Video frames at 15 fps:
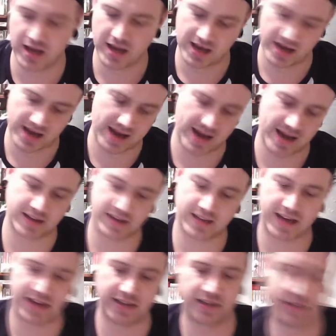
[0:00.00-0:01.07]
And
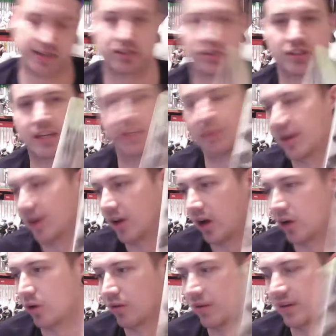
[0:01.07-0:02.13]
Kane and Lynch Dead Men I
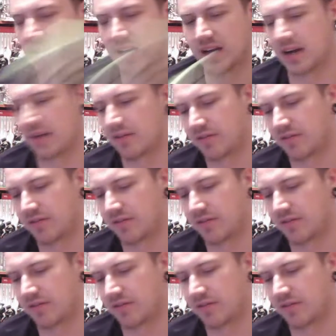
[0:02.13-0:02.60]
already have.